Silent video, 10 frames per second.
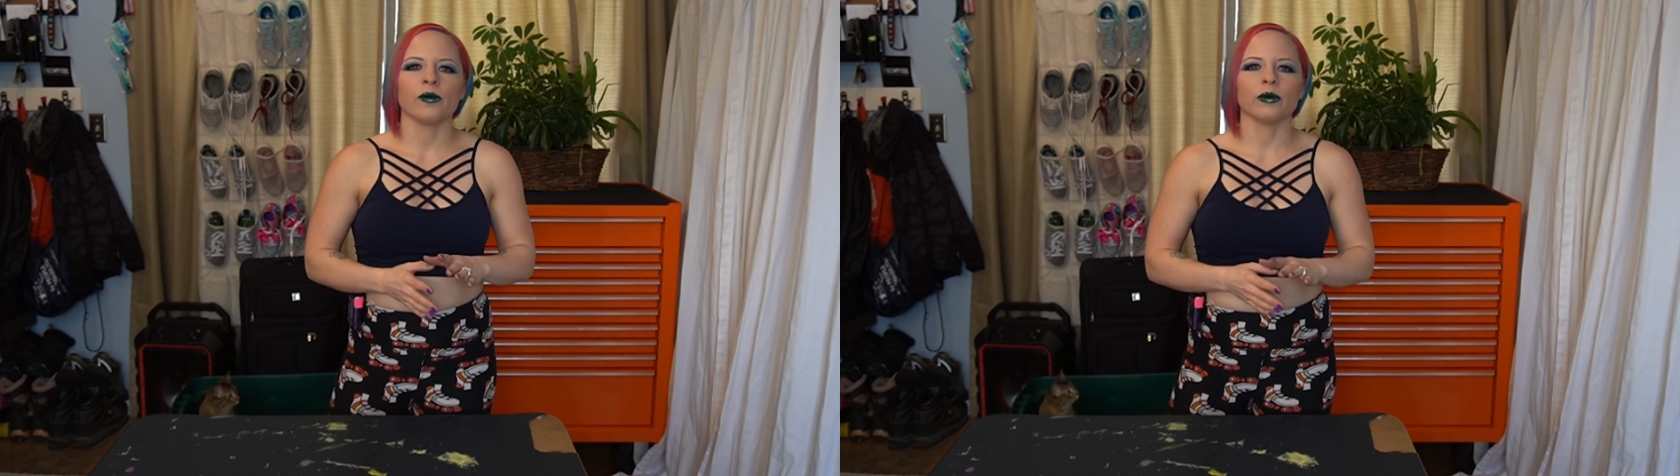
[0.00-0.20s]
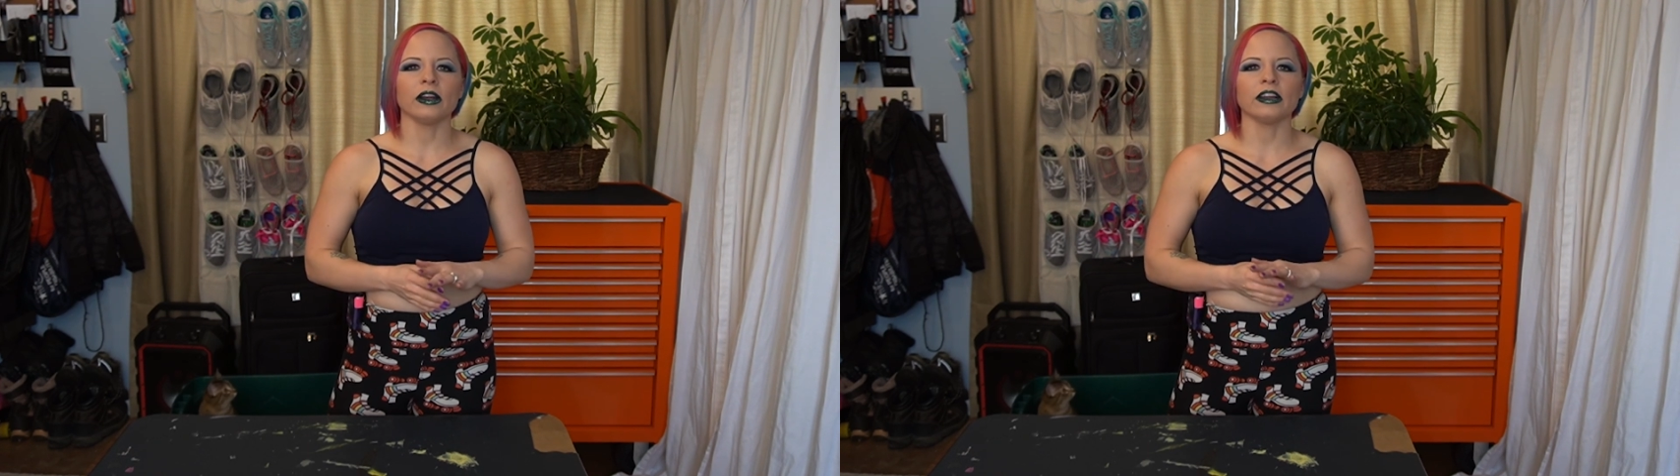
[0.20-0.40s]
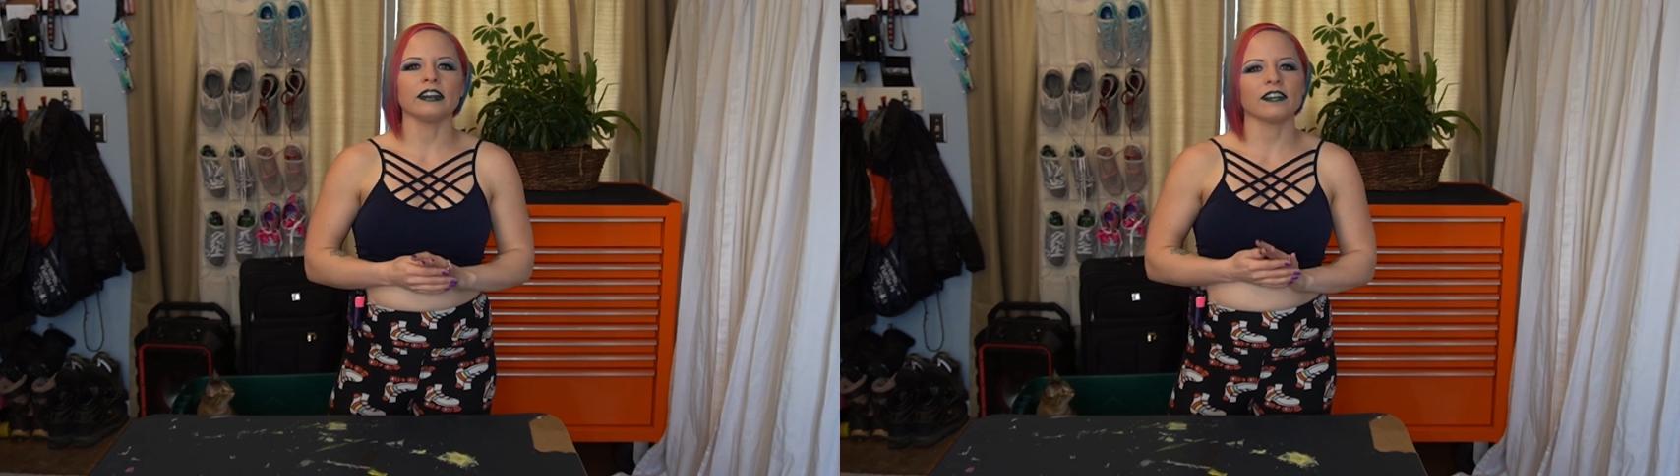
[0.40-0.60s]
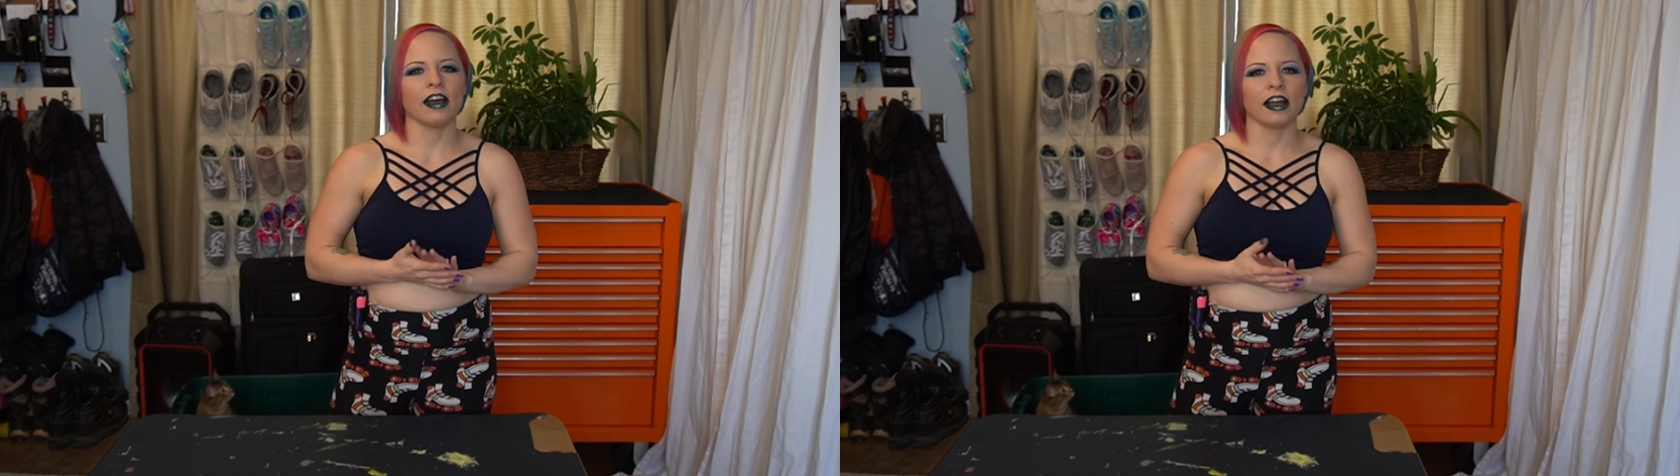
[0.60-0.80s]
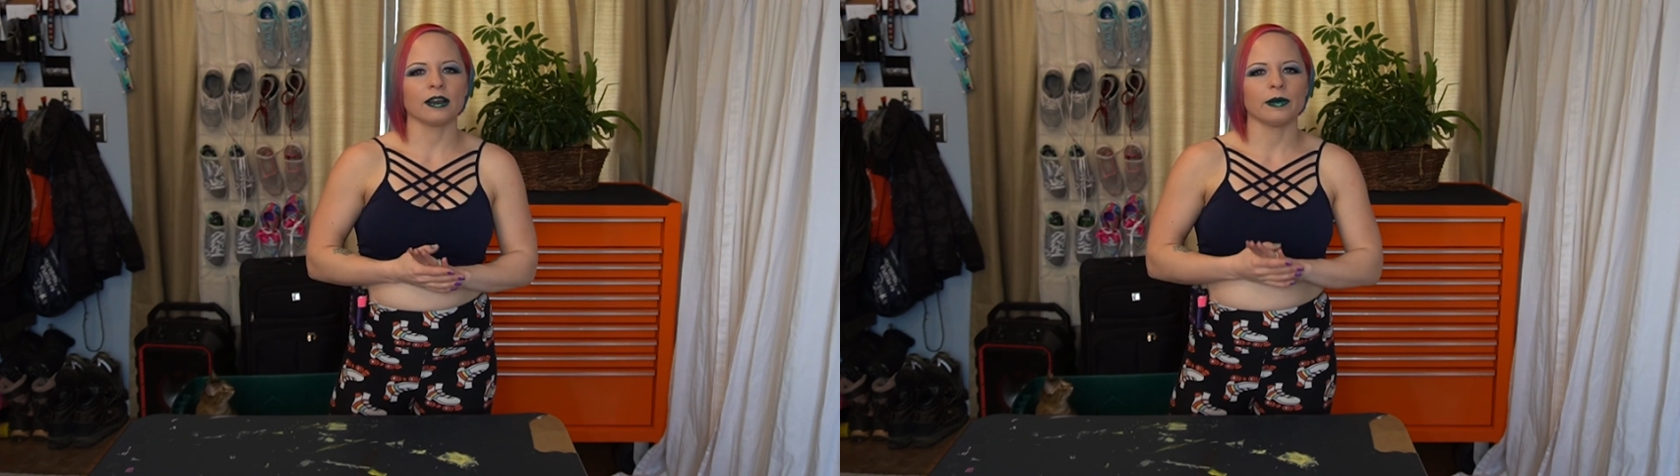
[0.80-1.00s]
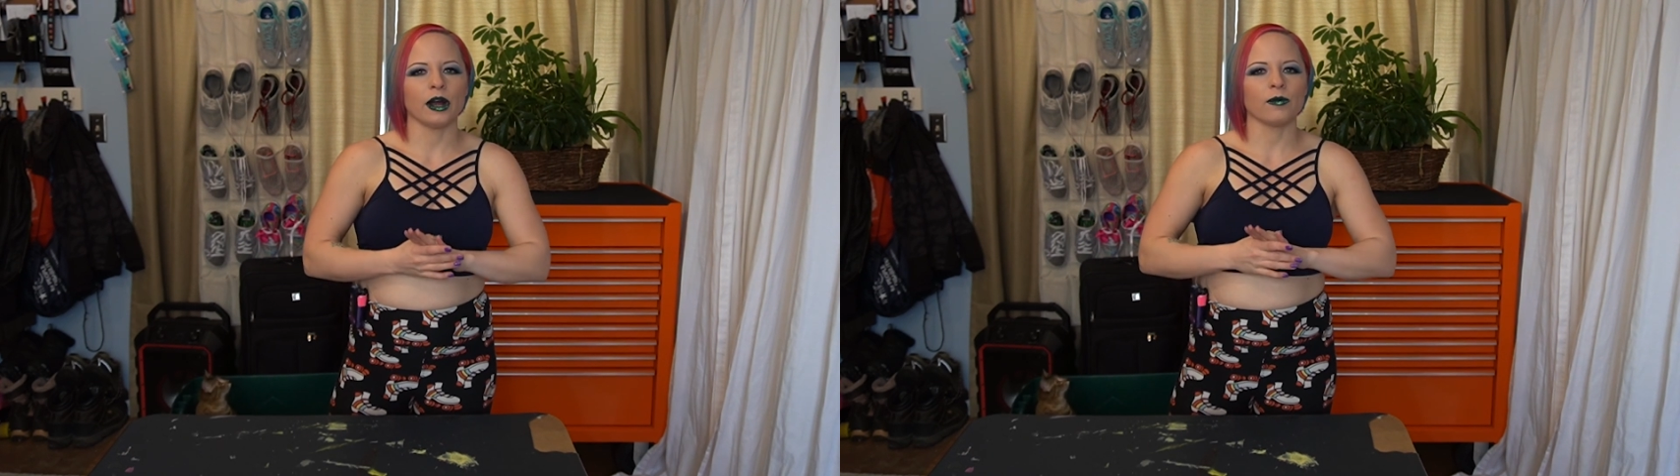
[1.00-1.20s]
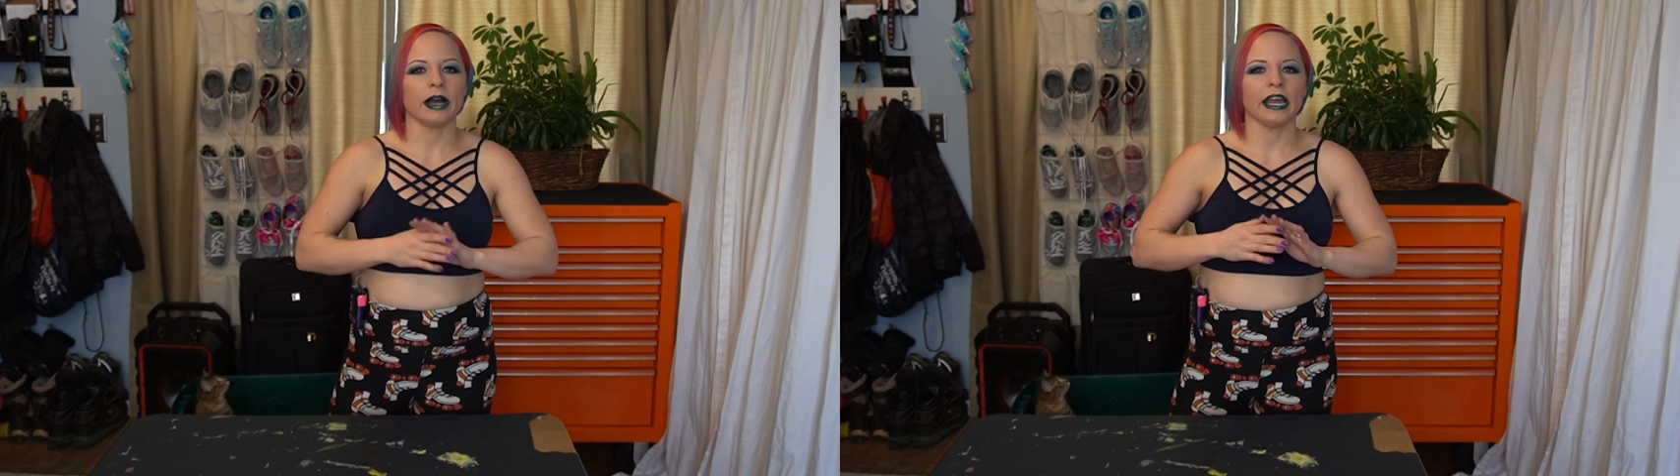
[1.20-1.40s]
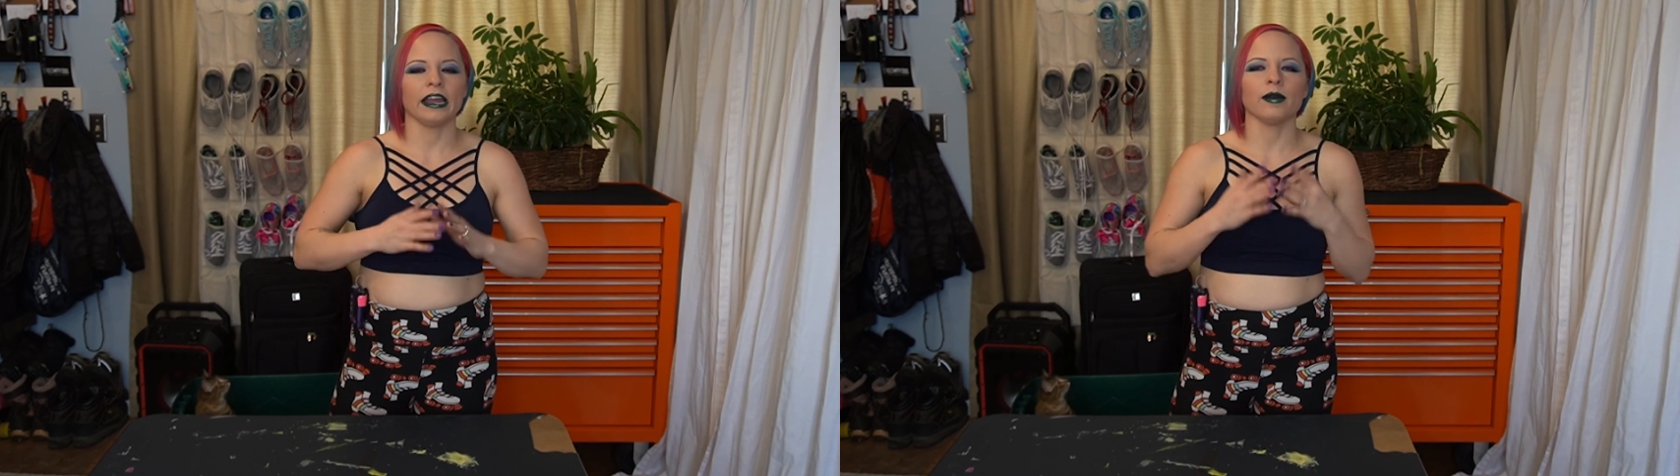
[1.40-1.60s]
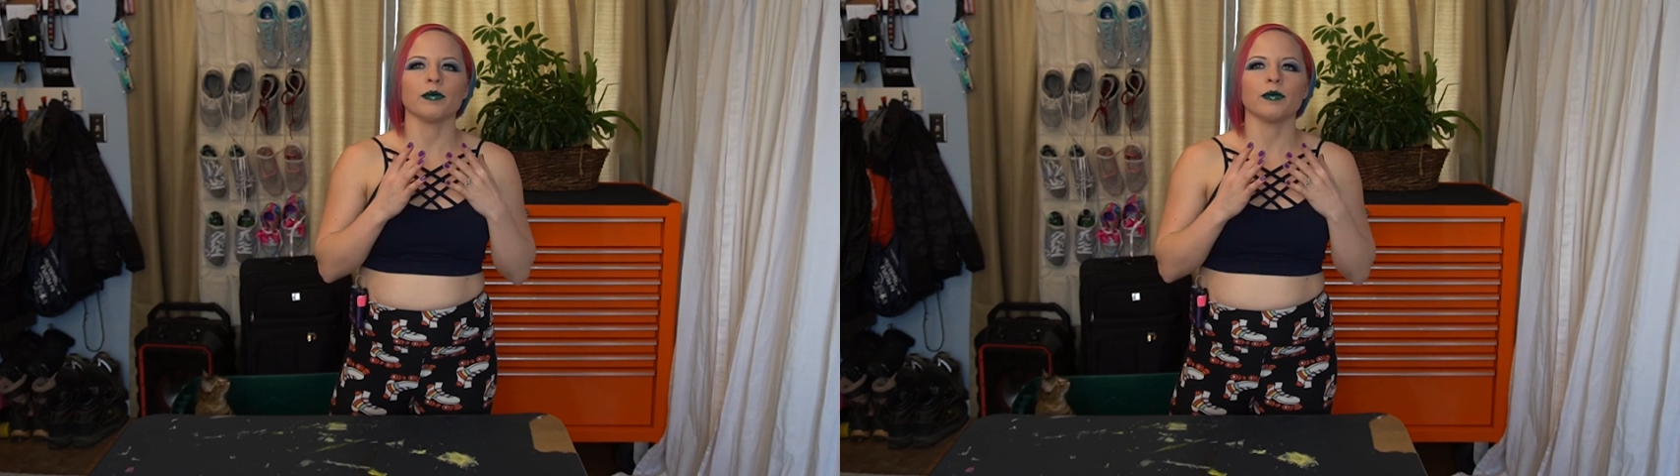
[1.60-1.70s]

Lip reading: we're going to talk about my